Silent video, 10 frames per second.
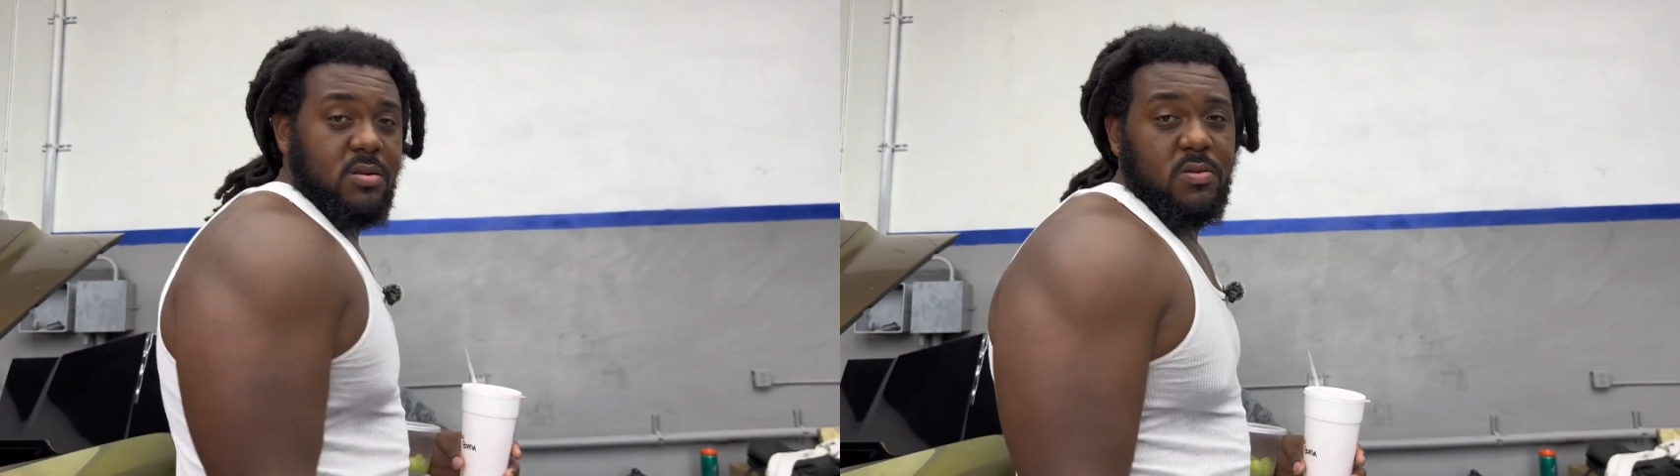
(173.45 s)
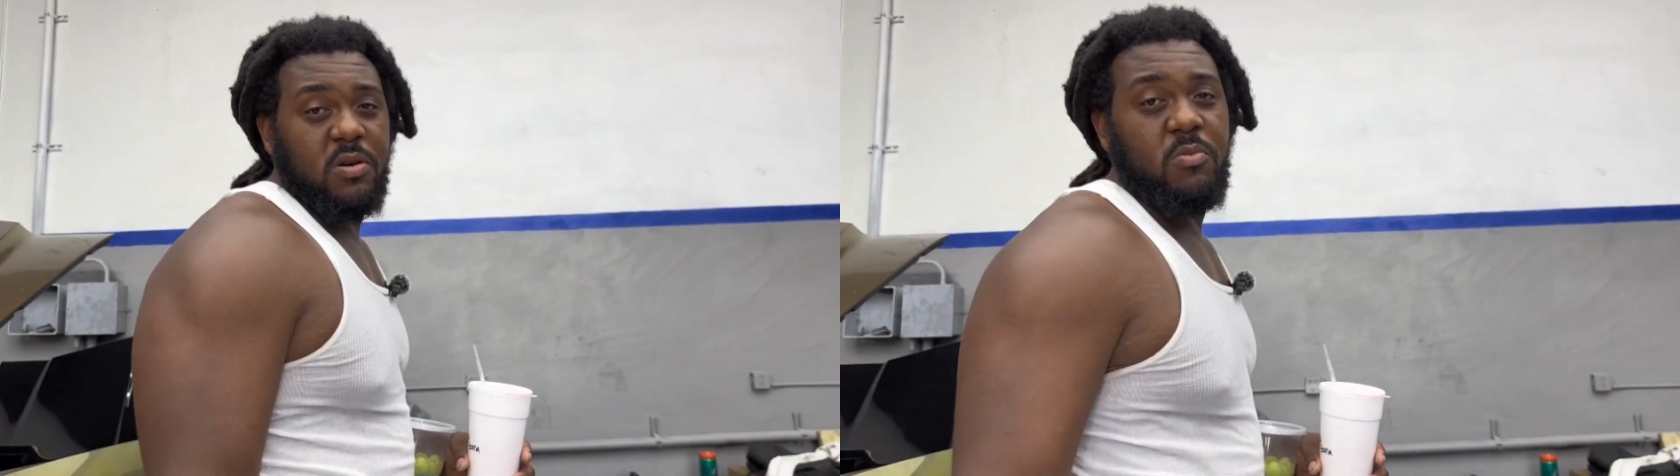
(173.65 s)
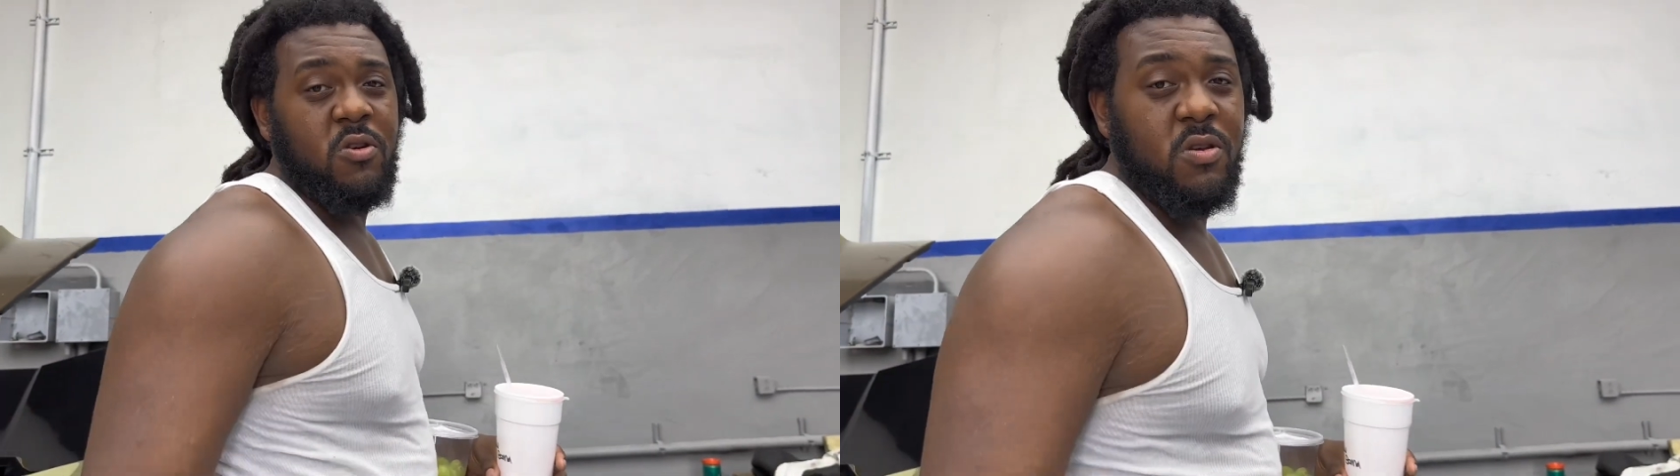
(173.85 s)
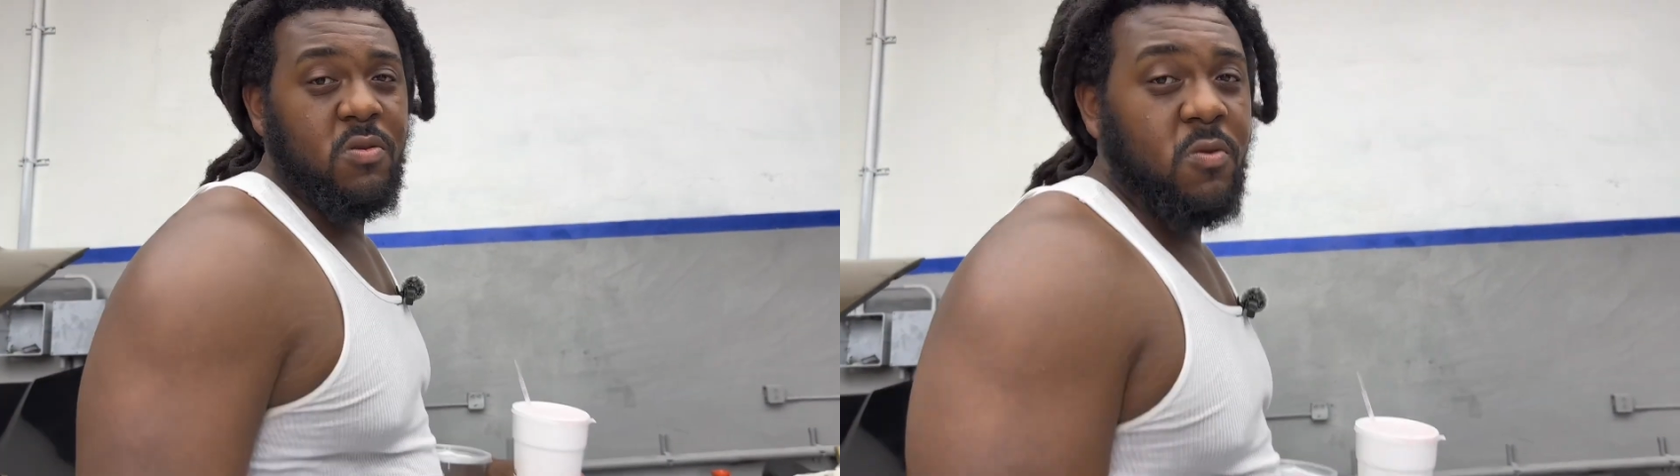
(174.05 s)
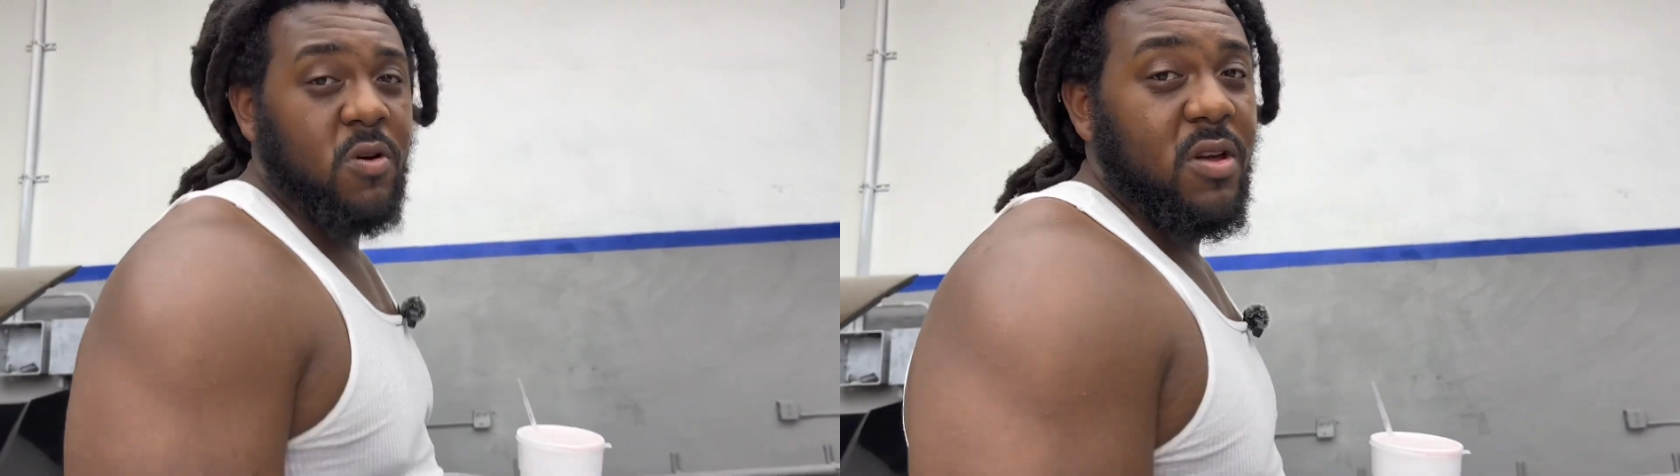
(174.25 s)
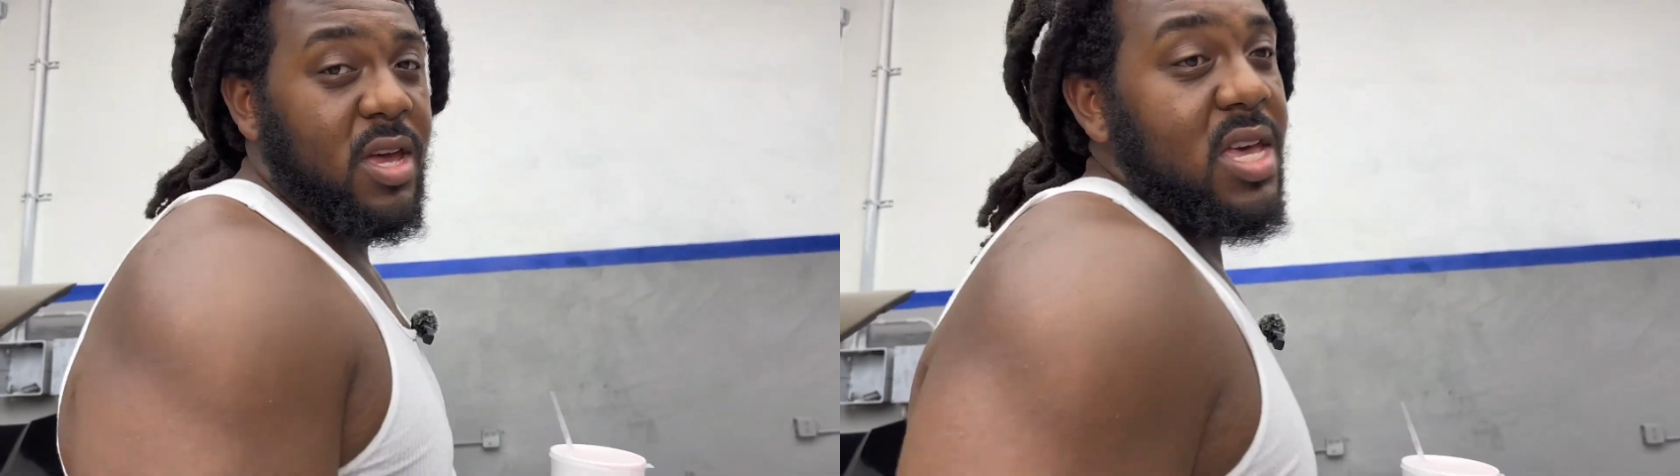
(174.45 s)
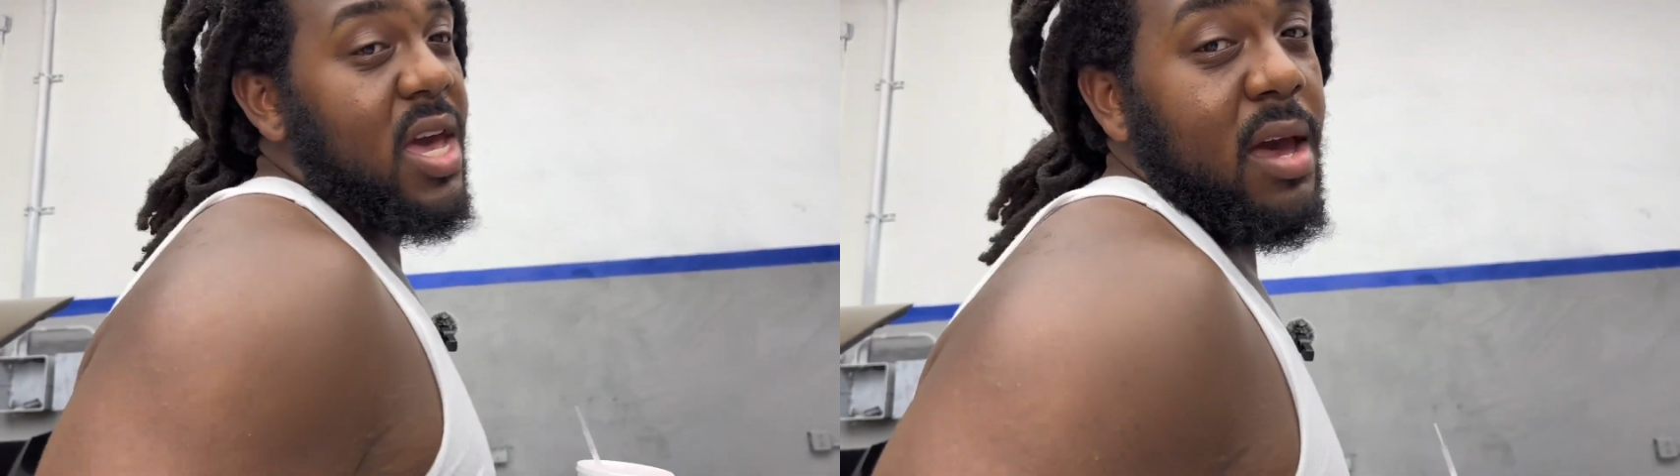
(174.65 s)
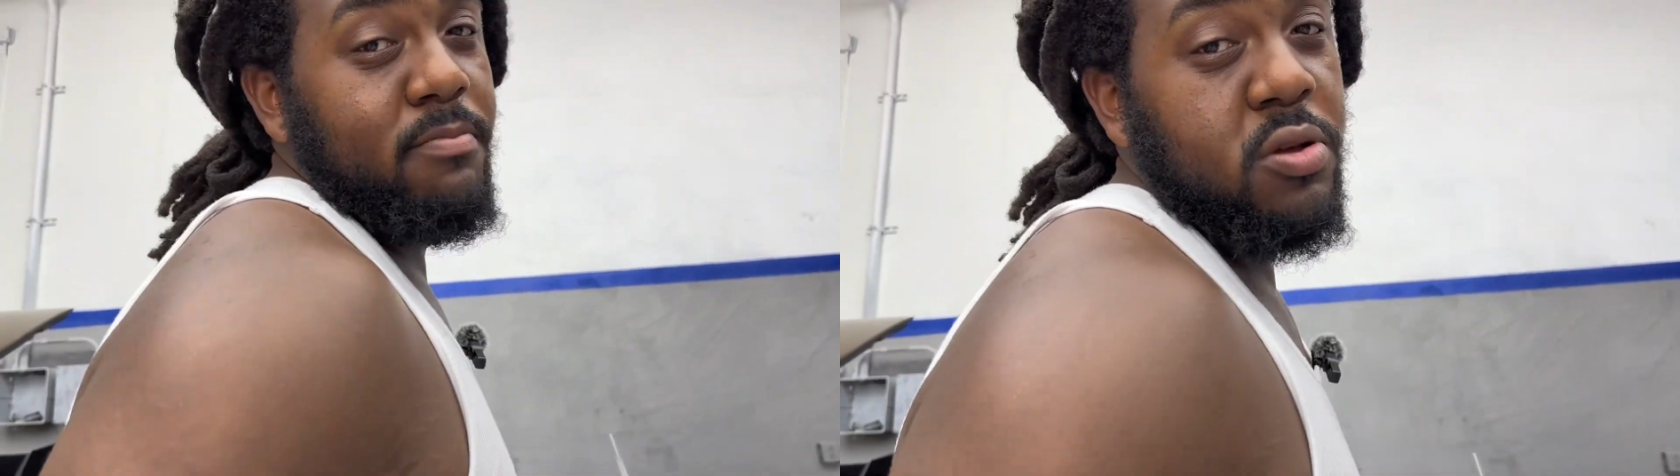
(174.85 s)
What more do you want? And he
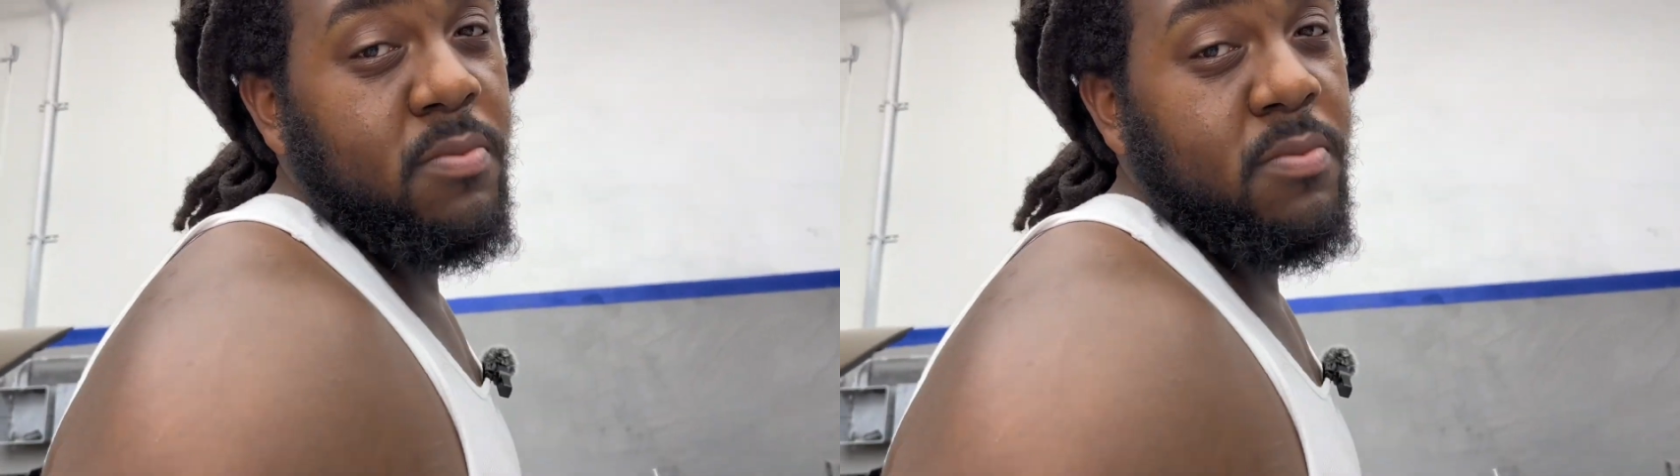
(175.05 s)
had Blue